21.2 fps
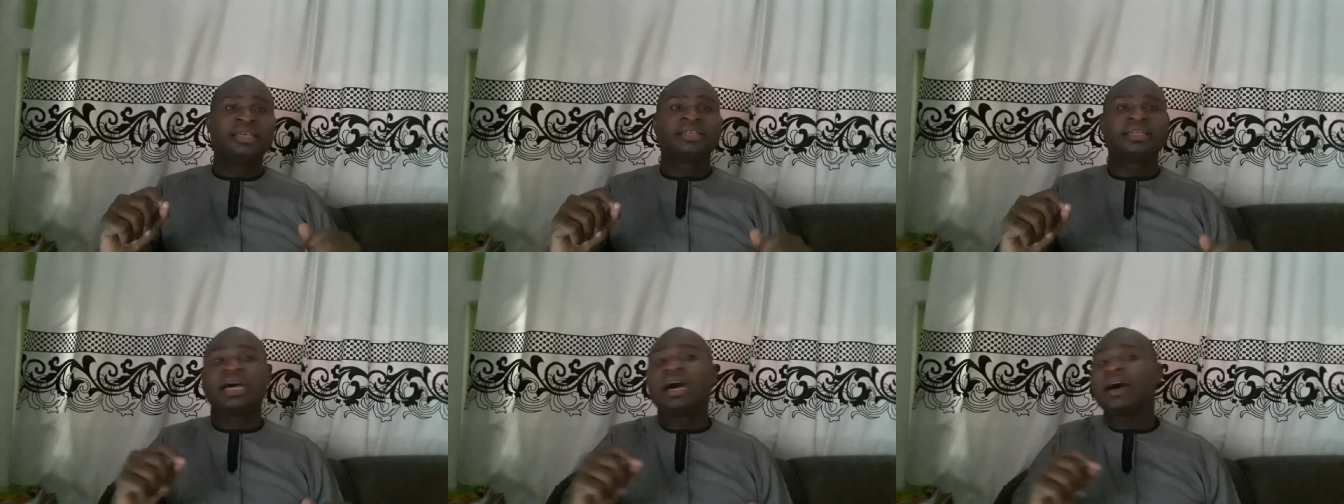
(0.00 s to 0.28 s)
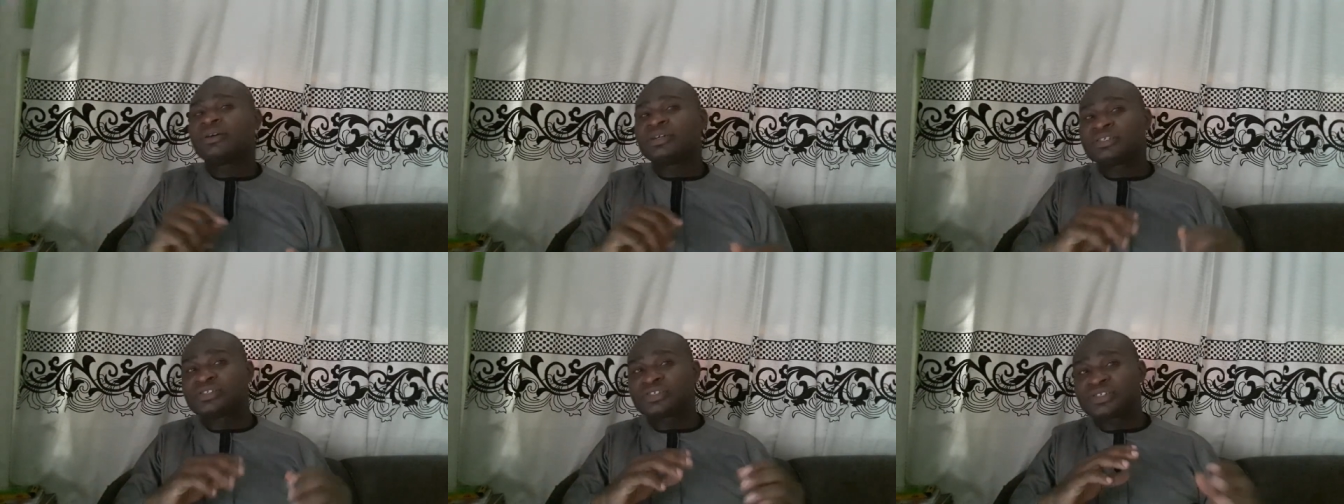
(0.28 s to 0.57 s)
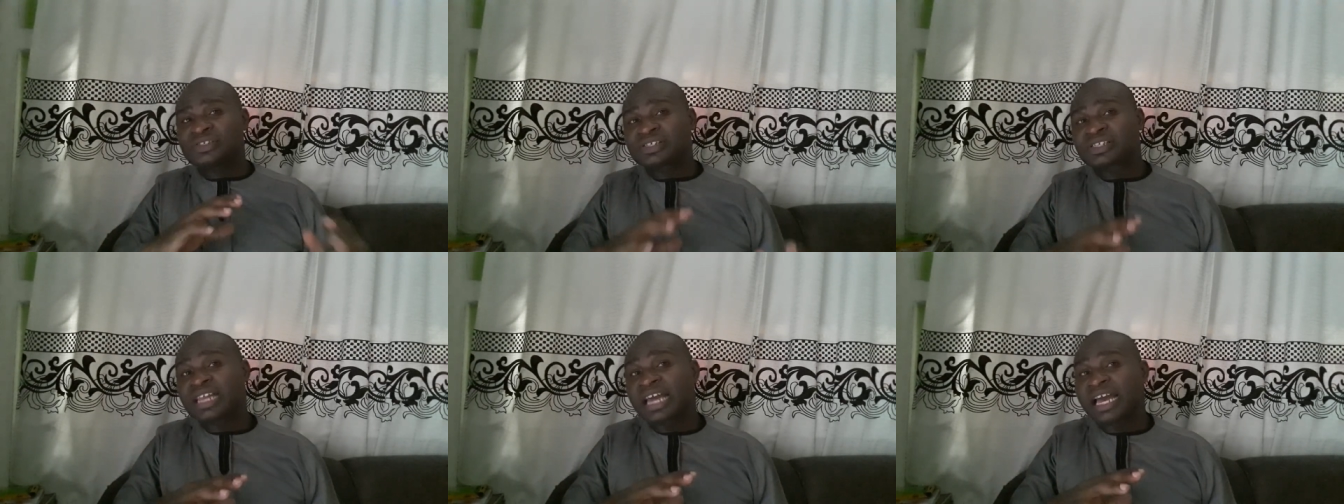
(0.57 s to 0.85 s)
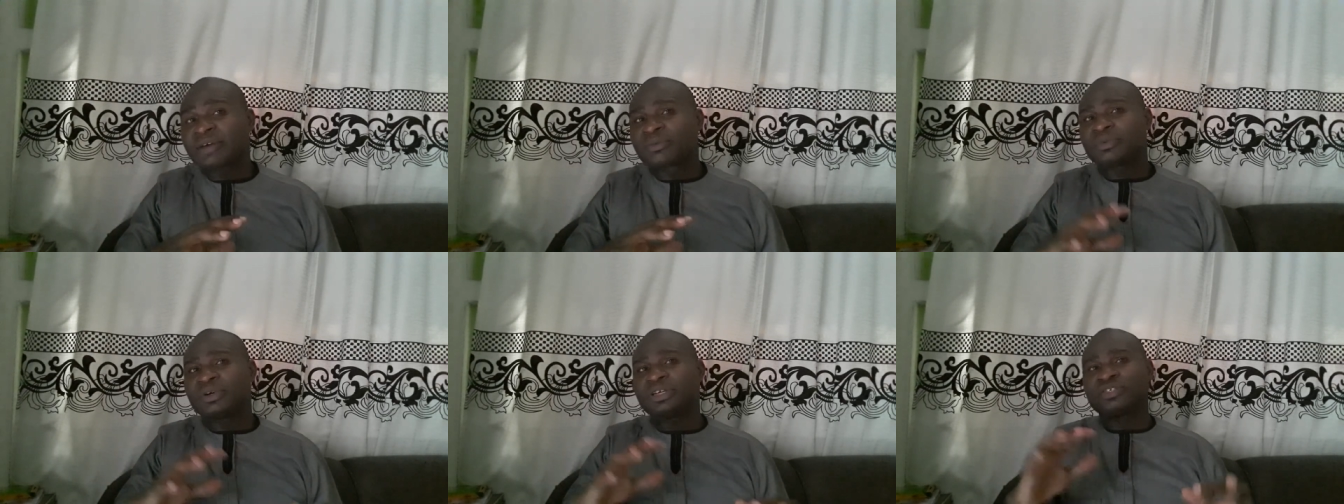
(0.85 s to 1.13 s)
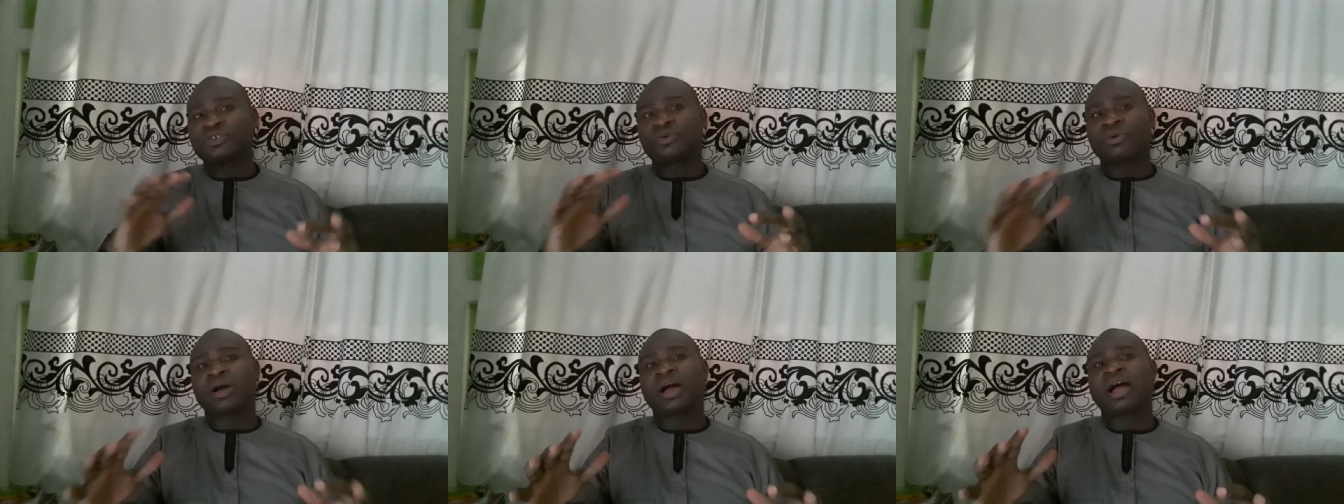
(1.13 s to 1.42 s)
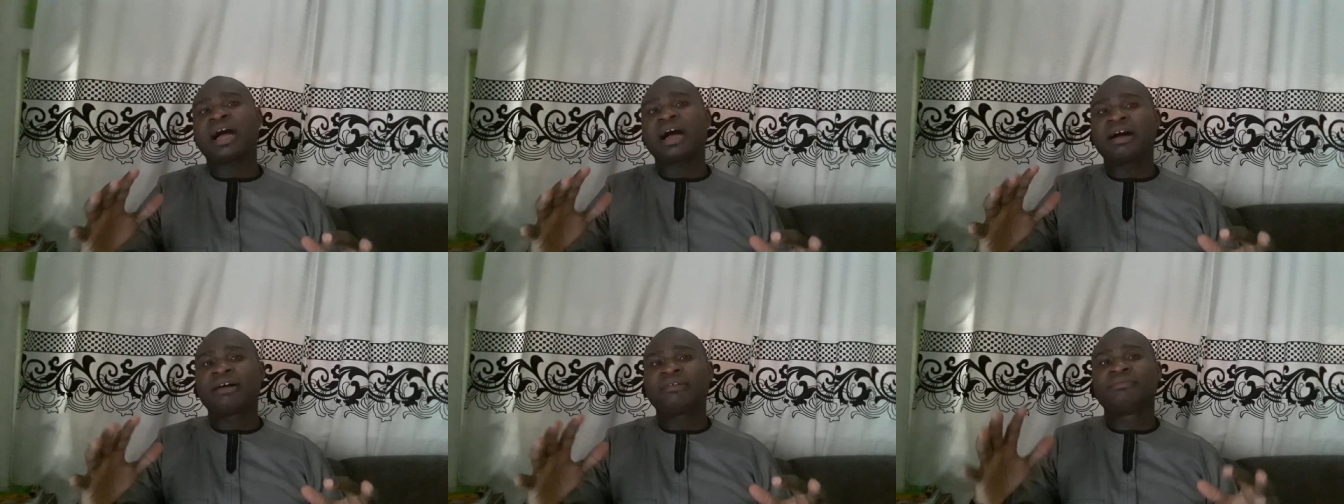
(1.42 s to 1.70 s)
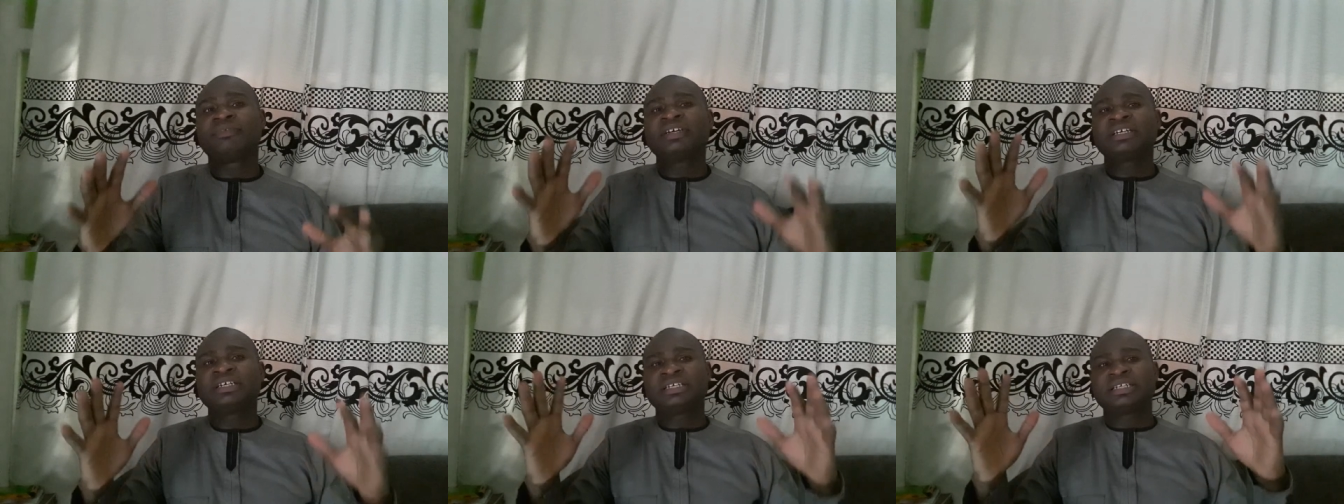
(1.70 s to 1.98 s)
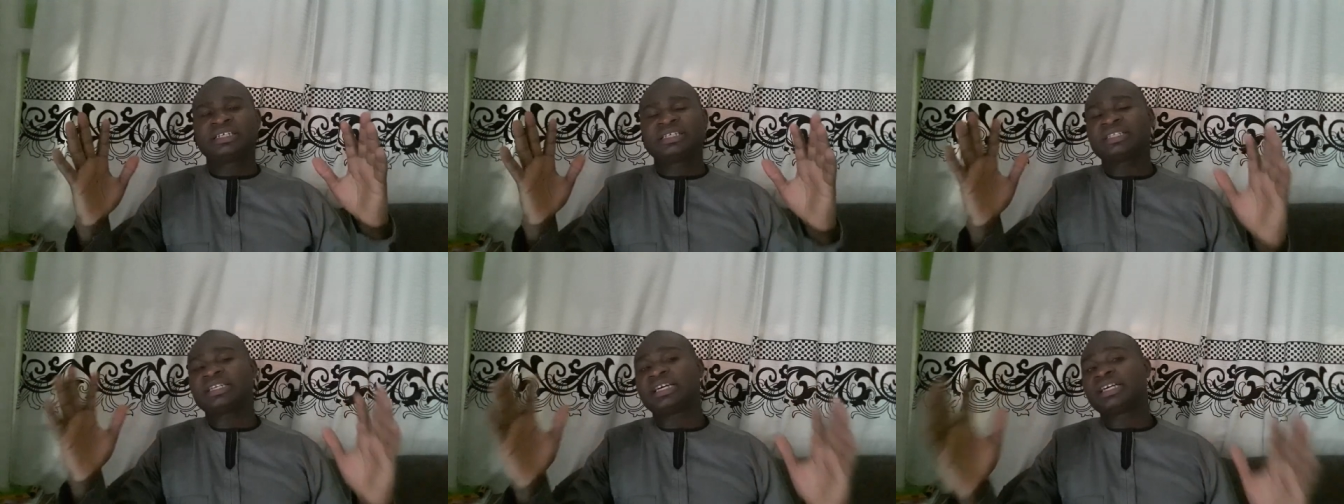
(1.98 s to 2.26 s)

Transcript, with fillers: Now it's just like when you have in